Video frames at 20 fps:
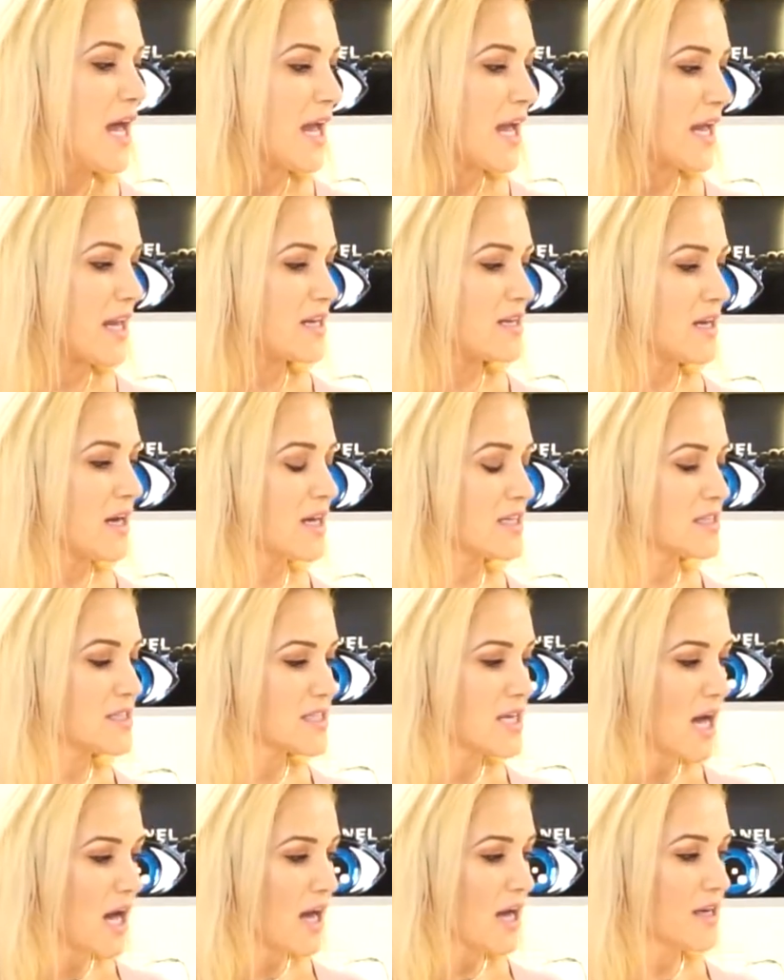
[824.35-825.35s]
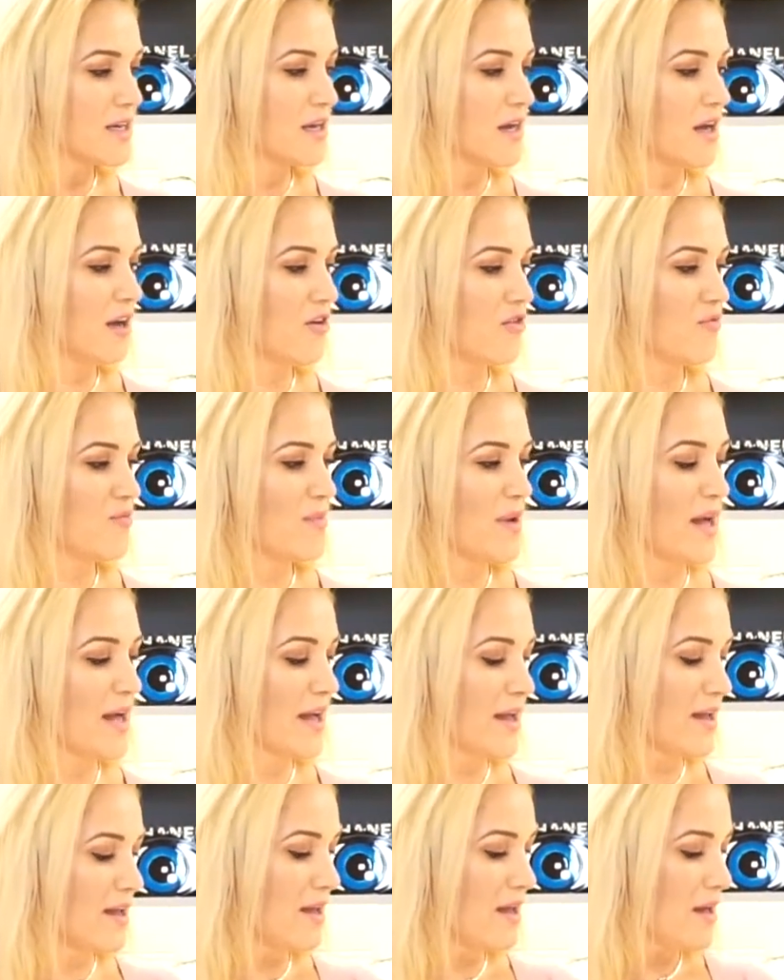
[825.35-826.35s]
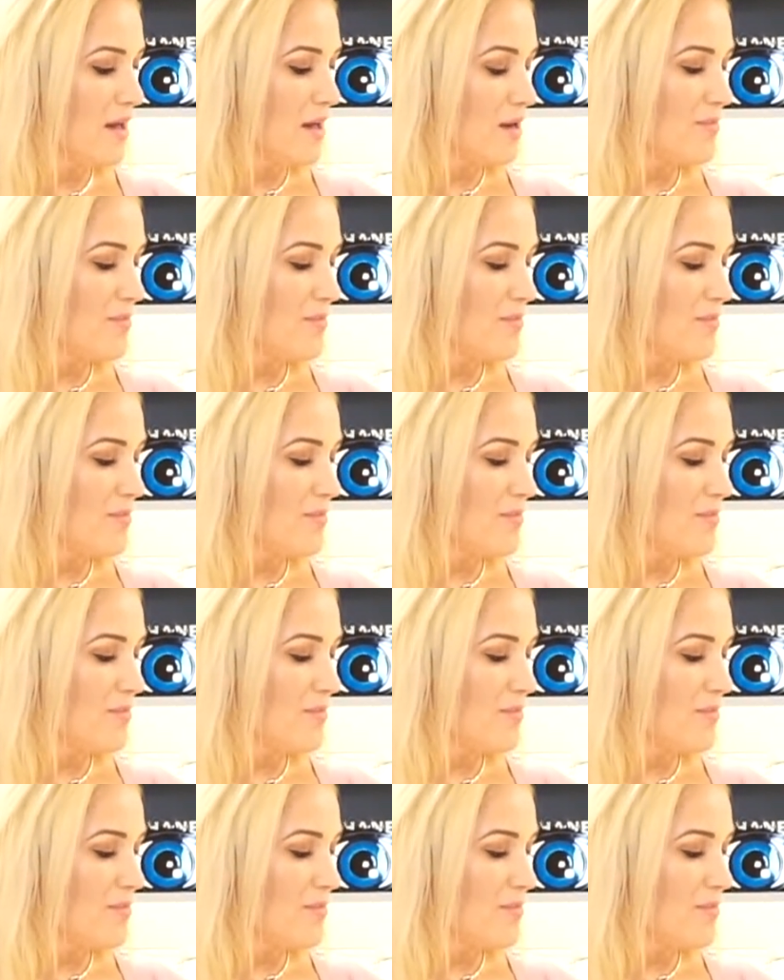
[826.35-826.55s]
and a ton of my